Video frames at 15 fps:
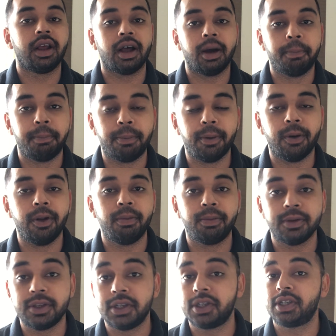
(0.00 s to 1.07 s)
a pole
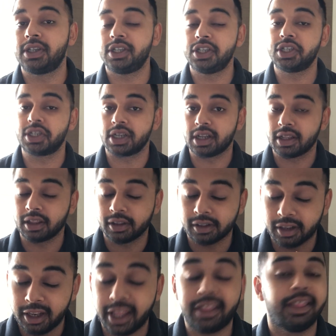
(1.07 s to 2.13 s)
position. Just
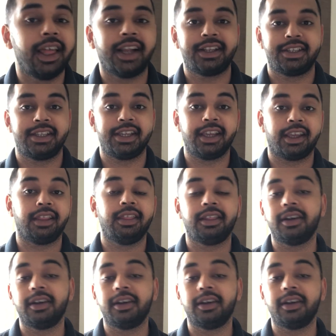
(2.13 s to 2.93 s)
let that sink in.